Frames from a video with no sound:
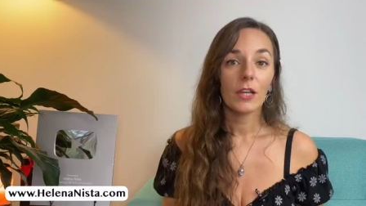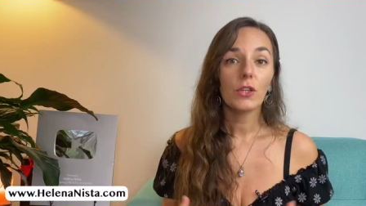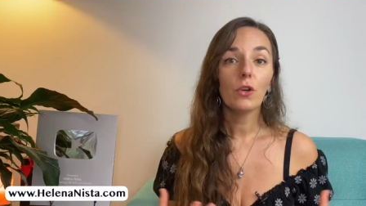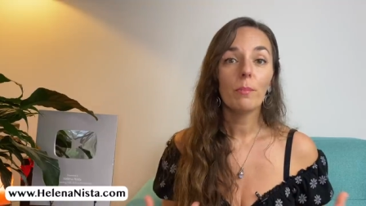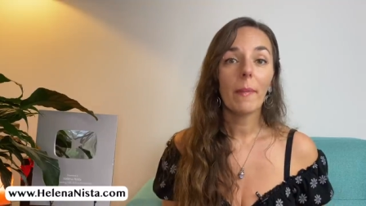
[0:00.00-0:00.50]

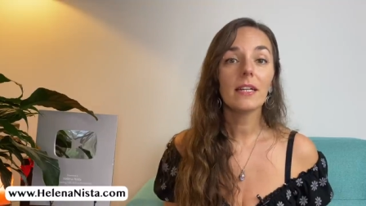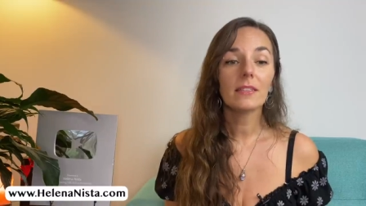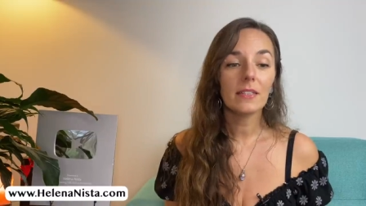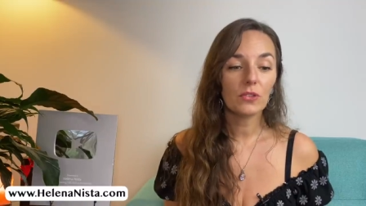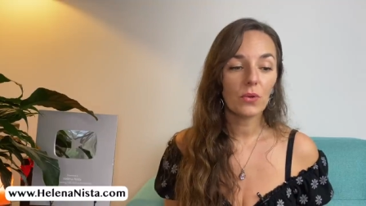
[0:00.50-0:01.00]
You might
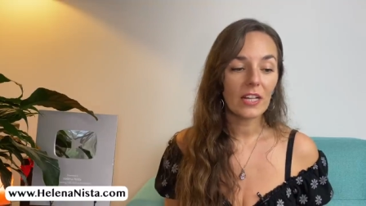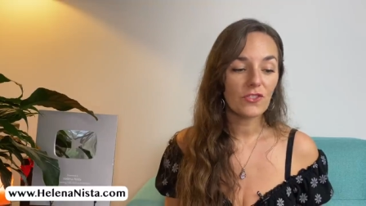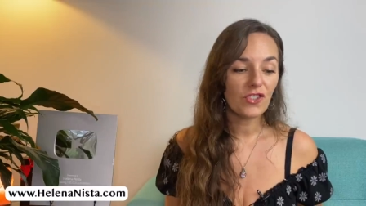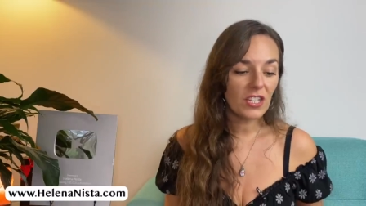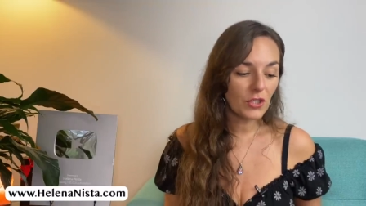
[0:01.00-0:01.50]
need to
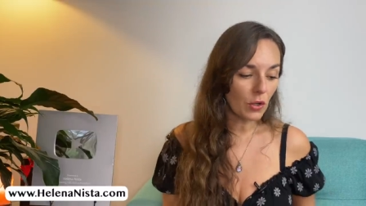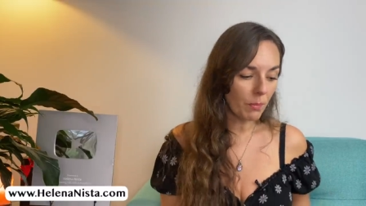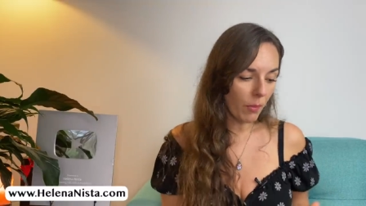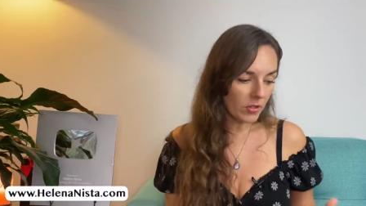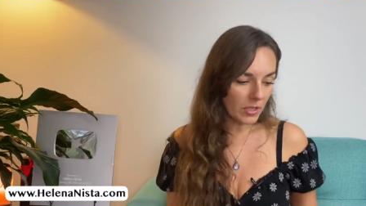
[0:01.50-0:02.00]
adjust your
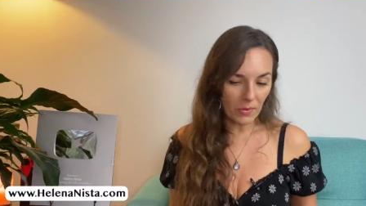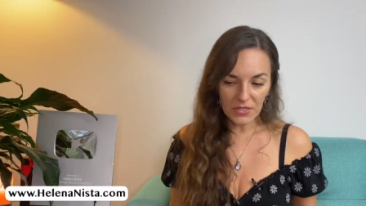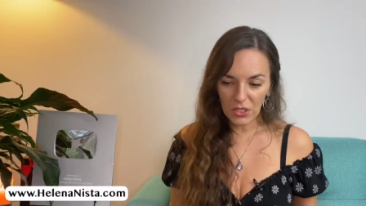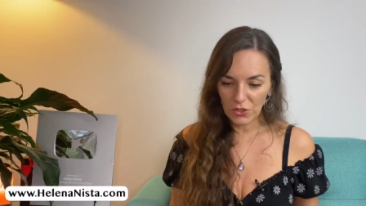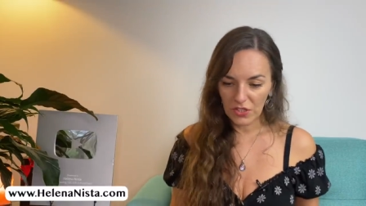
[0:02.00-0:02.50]
body
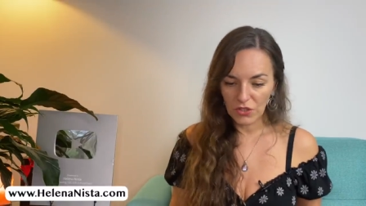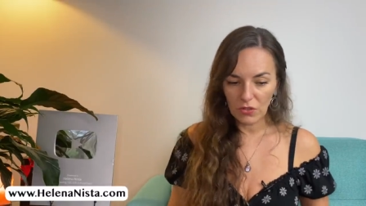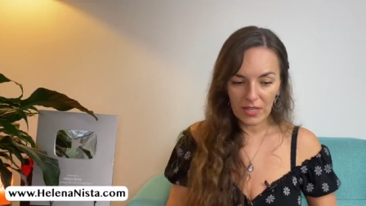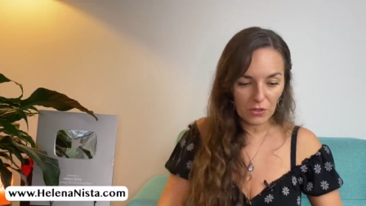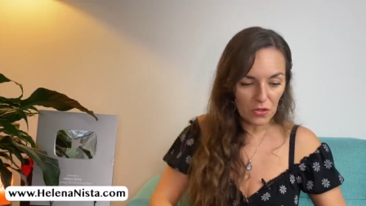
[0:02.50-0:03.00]
position so
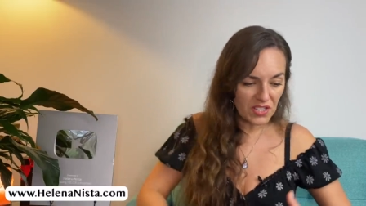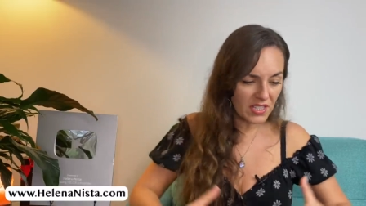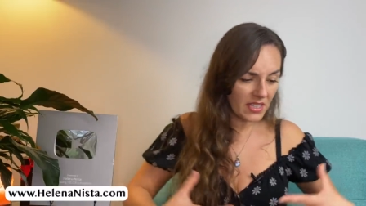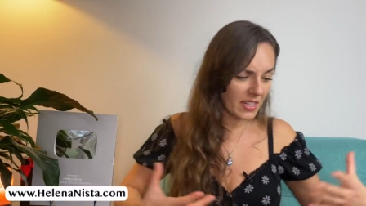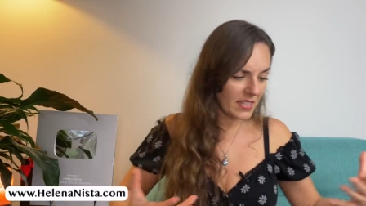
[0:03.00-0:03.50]
that you're
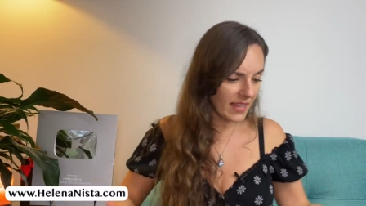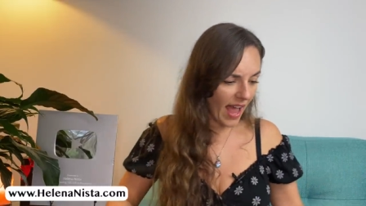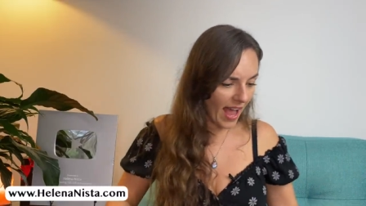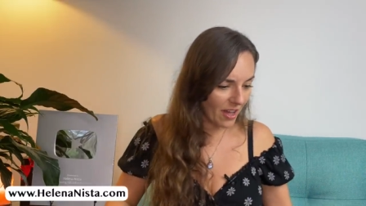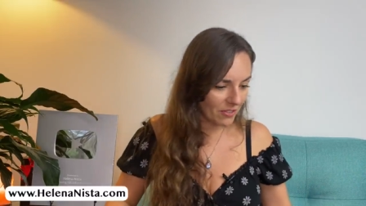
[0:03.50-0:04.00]
sitting
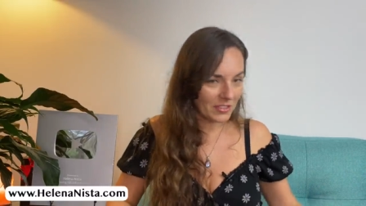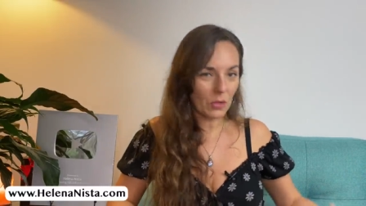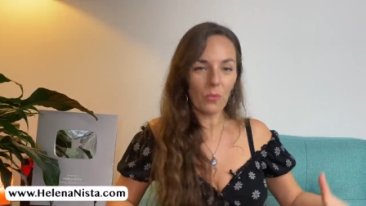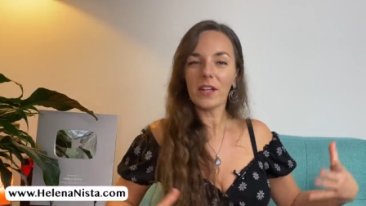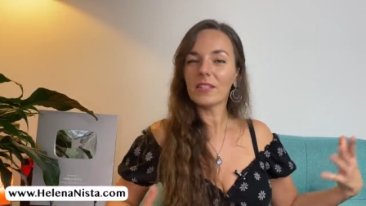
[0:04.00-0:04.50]
down
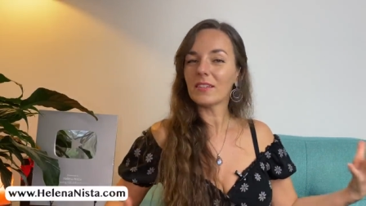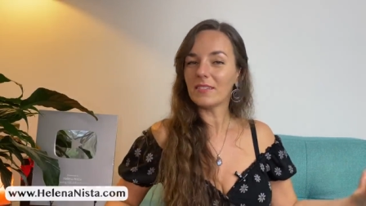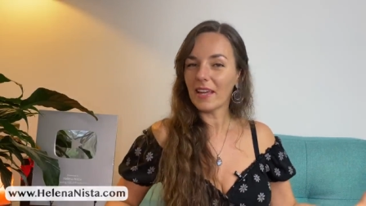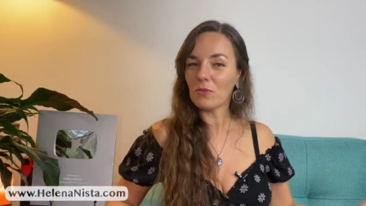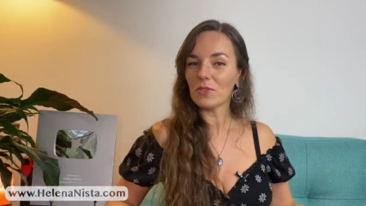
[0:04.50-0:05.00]
the way that
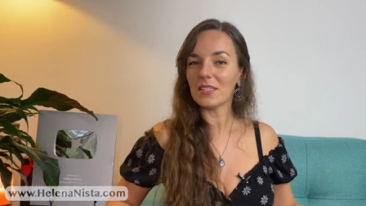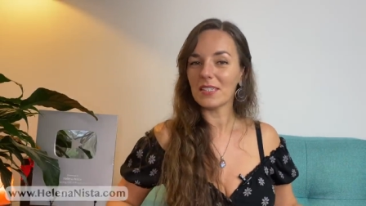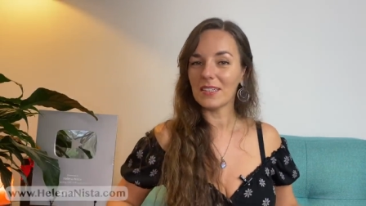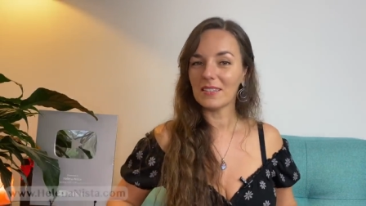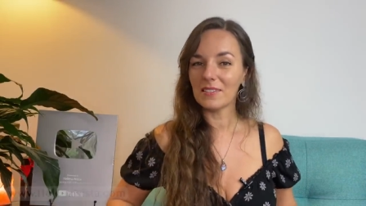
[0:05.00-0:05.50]
they would sit.